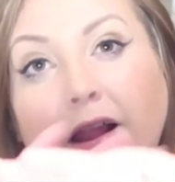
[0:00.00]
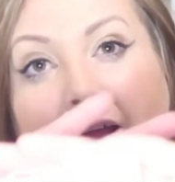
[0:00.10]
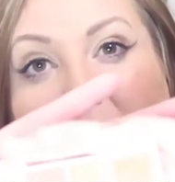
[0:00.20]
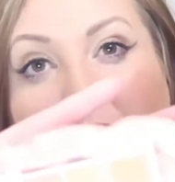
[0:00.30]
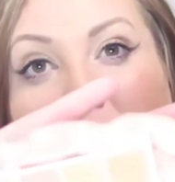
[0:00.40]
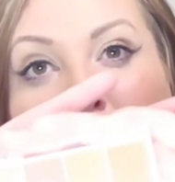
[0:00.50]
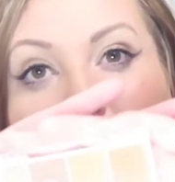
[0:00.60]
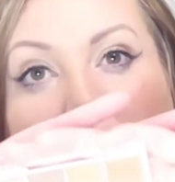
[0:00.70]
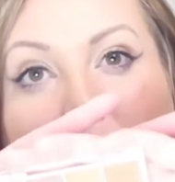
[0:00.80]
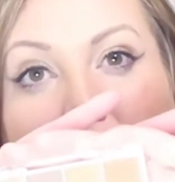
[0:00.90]
like
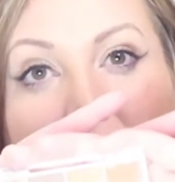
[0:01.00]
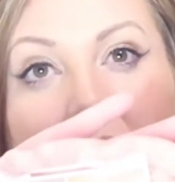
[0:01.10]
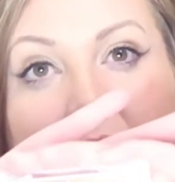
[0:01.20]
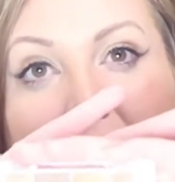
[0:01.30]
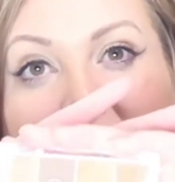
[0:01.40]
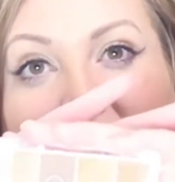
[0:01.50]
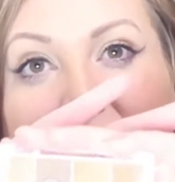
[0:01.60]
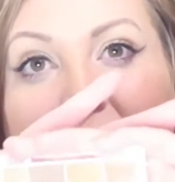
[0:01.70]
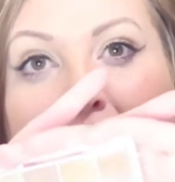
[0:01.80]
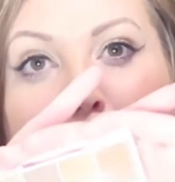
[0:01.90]
look
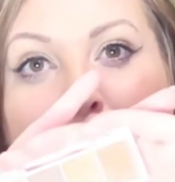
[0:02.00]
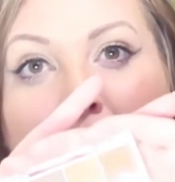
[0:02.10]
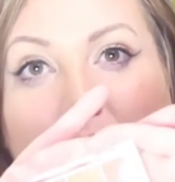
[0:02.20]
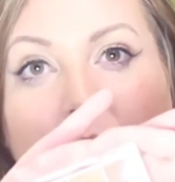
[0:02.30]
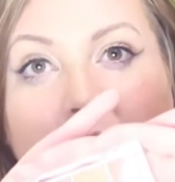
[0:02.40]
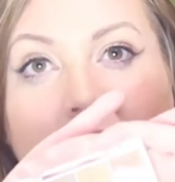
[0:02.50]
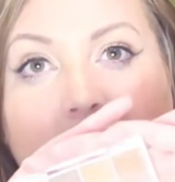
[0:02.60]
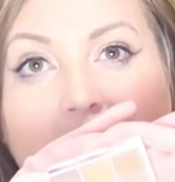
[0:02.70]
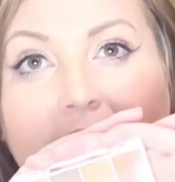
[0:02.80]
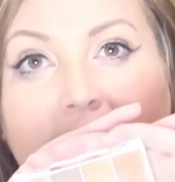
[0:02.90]
at them
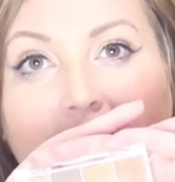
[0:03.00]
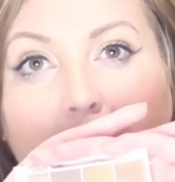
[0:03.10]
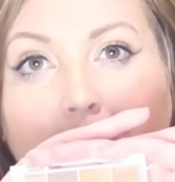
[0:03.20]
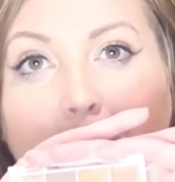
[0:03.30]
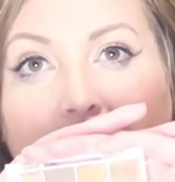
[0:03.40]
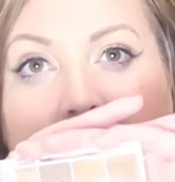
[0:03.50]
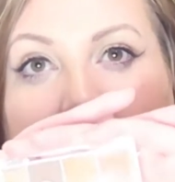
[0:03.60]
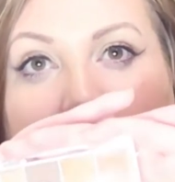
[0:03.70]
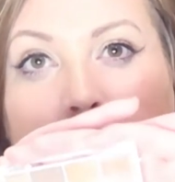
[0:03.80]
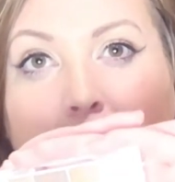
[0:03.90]
colors are they
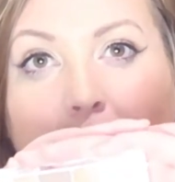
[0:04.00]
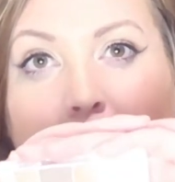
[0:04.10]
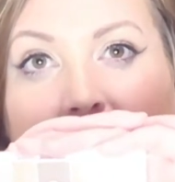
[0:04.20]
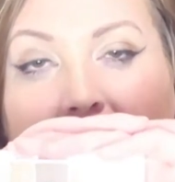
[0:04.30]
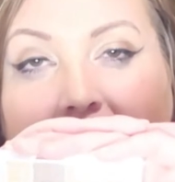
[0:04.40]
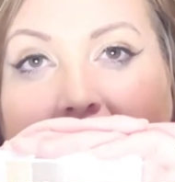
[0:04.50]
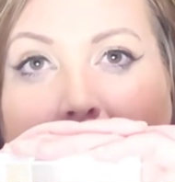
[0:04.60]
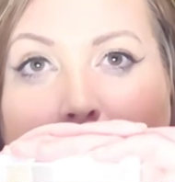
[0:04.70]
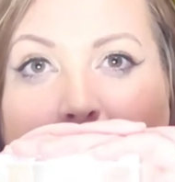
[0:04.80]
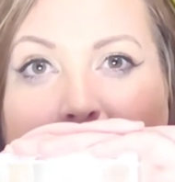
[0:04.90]
picking up on the
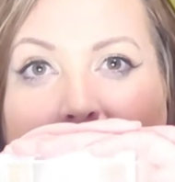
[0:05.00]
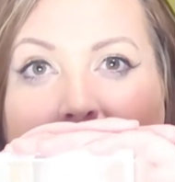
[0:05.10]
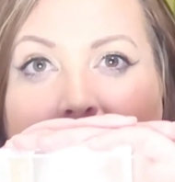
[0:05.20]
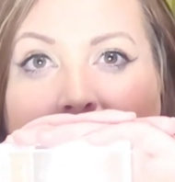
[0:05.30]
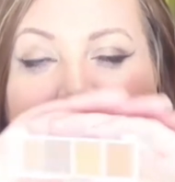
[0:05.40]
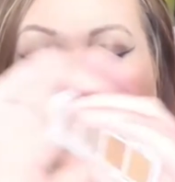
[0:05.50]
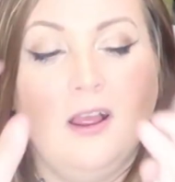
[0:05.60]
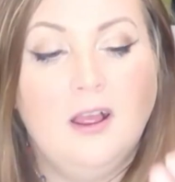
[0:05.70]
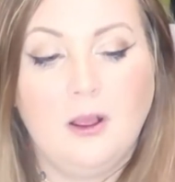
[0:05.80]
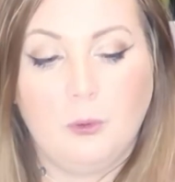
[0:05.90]
camera
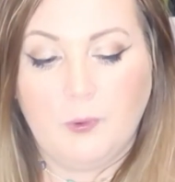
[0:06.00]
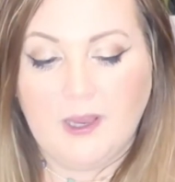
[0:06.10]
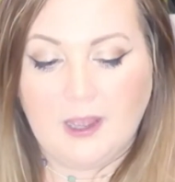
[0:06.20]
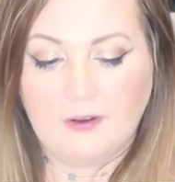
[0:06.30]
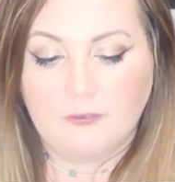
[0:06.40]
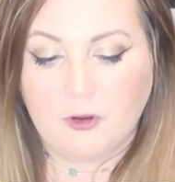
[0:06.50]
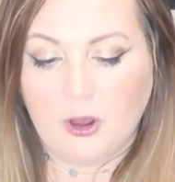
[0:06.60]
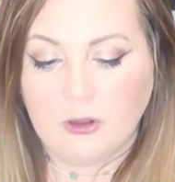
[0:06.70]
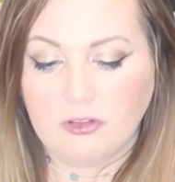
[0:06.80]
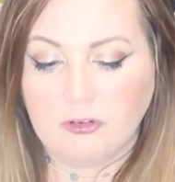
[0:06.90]
we have
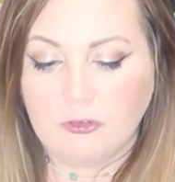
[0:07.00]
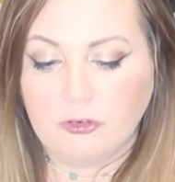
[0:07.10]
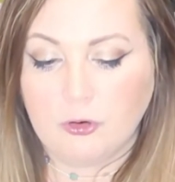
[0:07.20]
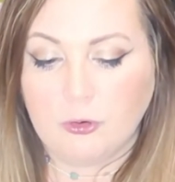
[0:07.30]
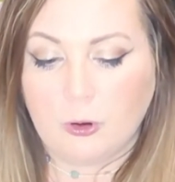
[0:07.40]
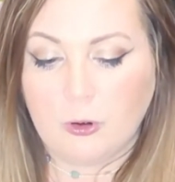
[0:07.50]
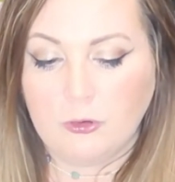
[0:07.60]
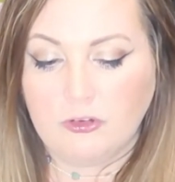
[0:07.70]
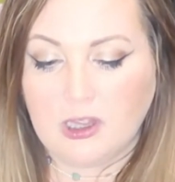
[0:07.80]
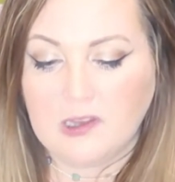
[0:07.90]
got such
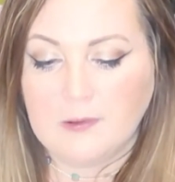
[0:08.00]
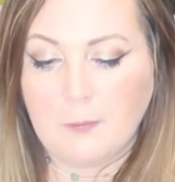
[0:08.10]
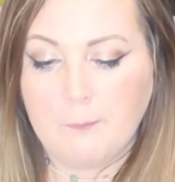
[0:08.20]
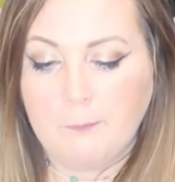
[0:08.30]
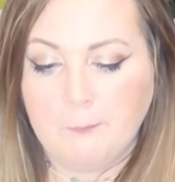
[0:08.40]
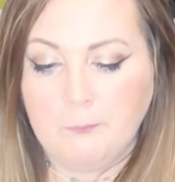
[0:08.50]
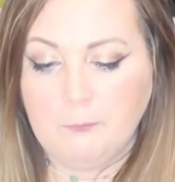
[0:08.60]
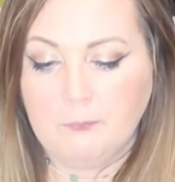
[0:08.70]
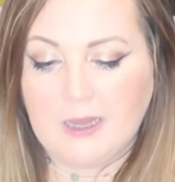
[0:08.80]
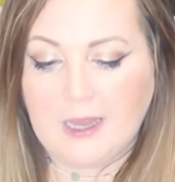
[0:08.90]
gorgeous
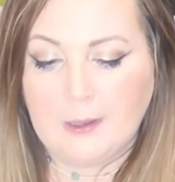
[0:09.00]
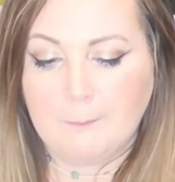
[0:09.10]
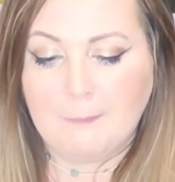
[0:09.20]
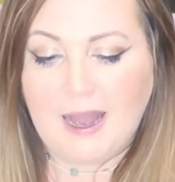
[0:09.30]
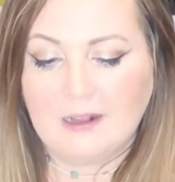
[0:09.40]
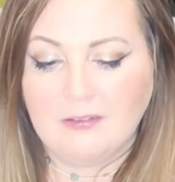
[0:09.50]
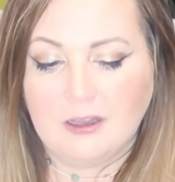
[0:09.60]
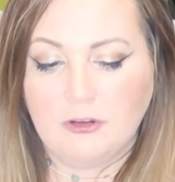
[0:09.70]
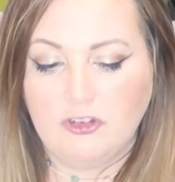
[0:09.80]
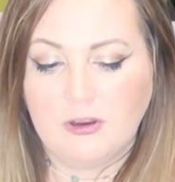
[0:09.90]
like matte
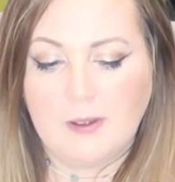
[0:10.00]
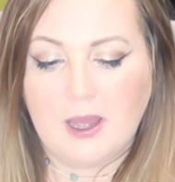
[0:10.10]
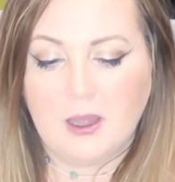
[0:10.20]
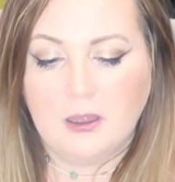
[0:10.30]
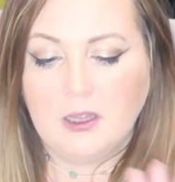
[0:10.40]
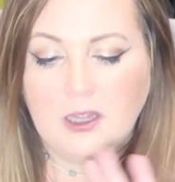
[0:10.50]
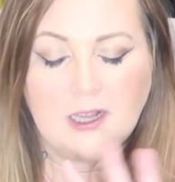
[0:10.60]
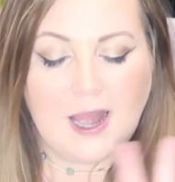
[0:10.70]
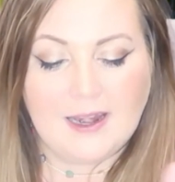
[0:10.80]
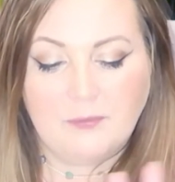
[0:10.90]
and shimmer
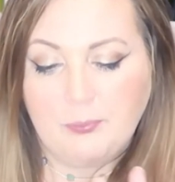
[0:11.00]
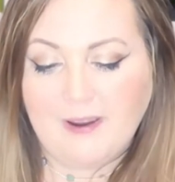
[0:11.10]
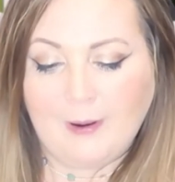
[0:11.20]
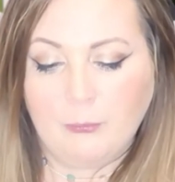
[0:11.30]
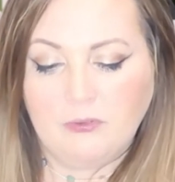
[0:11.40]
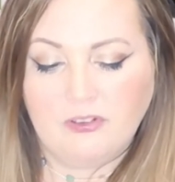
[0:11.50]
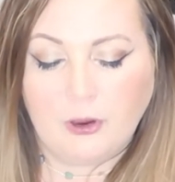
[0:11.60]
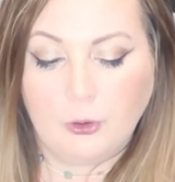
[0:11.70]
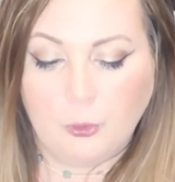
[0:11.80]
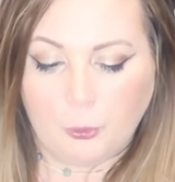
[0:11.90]
kind of browns
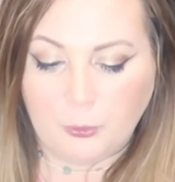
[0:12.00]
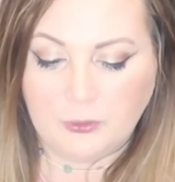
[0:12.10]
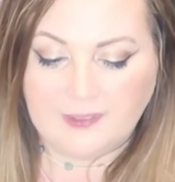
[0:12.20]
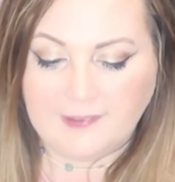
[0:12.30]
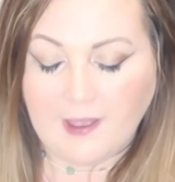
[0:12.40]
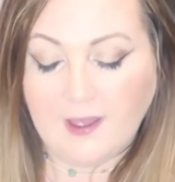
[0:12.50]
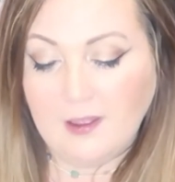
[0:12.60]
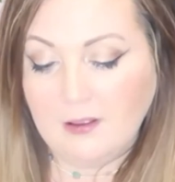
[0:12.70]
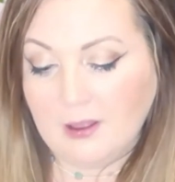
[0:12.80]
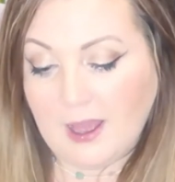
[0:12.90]
and golds
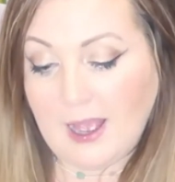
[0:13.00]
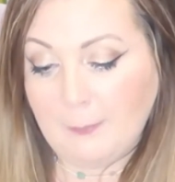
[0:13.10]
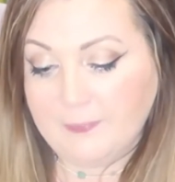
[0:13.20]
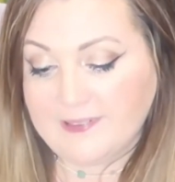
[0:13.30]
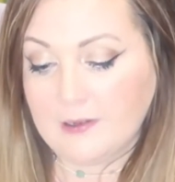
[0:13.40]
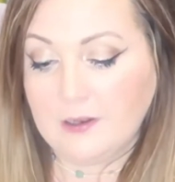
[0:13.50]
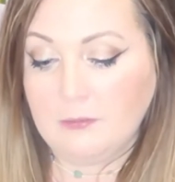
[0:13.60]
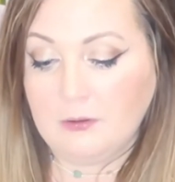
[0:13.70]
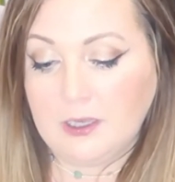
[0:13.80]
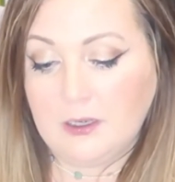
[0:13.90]
there
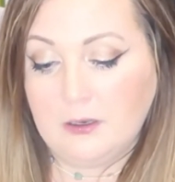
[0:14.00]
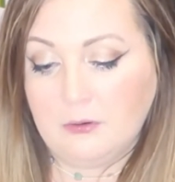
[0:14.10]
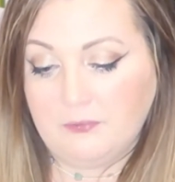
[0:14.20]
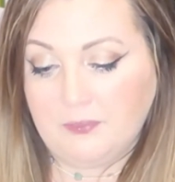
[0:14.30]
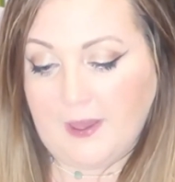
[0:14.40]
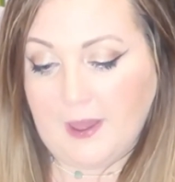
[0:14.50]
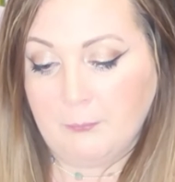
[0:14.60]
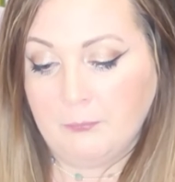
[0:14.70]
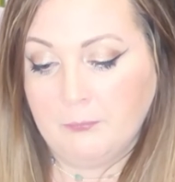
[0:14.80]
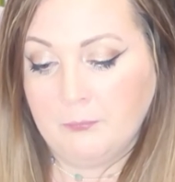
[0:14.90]
absolutely love
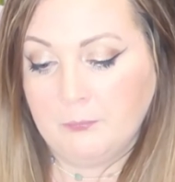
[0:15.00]
them